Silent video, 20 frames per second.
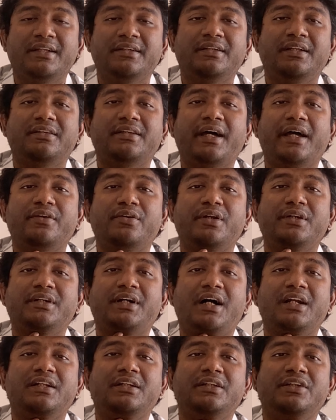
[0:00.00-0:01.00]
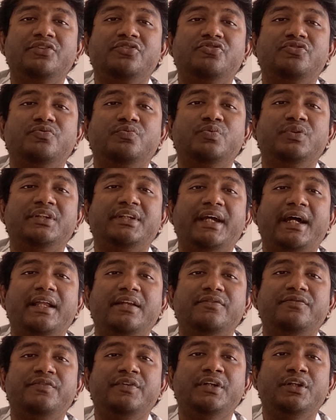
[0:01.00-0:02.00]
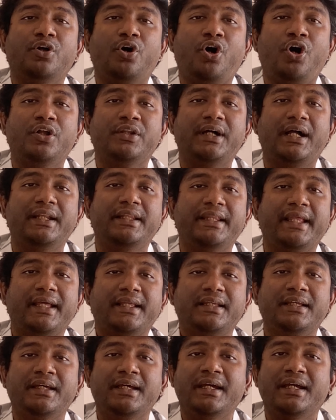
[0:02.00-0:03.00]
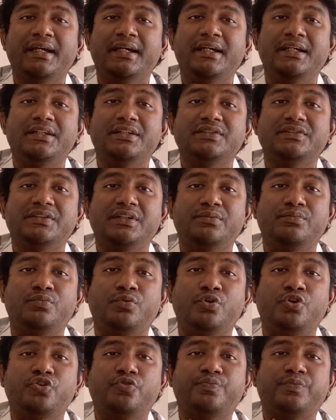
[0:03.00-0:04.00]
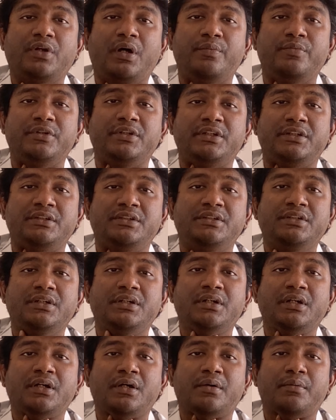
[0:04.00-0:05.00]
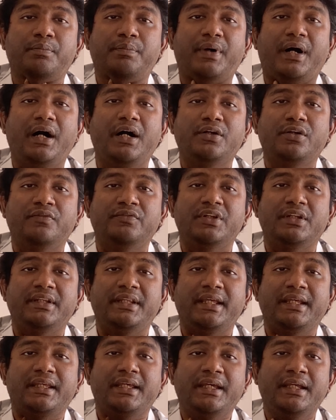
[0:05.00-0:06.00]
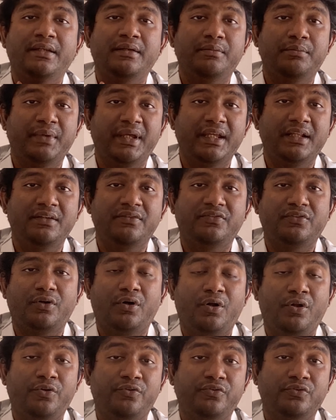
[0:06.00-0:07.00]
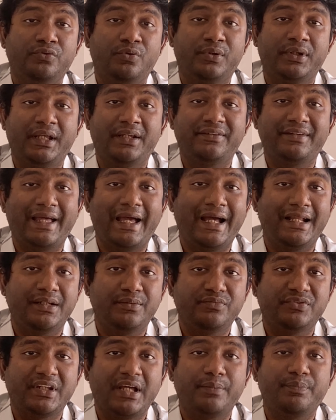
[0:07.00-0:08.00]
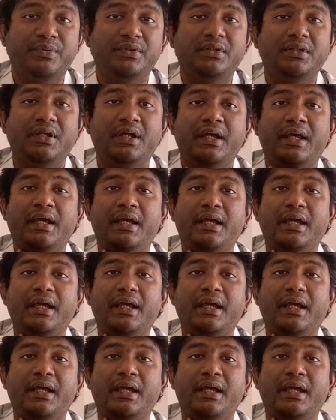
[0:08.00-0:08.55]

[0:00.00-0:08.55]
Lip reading: The thyroid cartilage we can feel on our neck. It is the most prominent part of the neck in males, also known as Adam's apple.